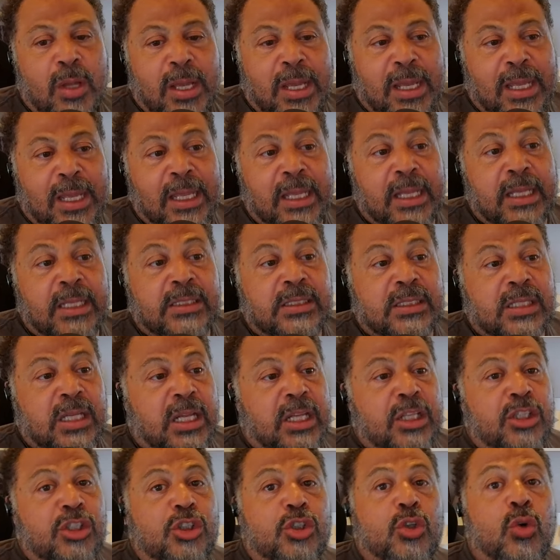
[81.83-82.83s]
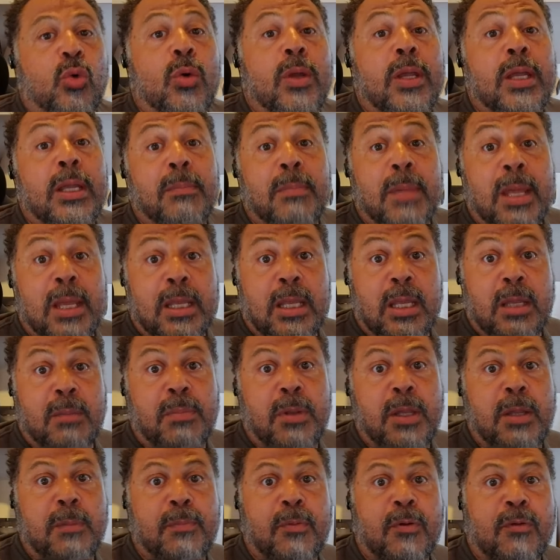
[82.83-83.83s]
he's enjoying making
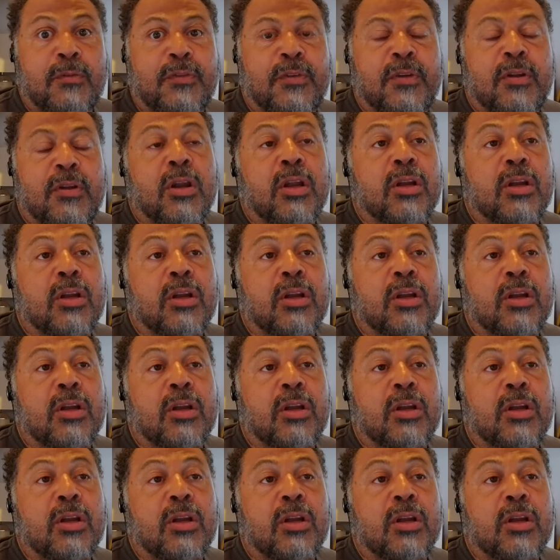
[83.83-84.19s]
people feel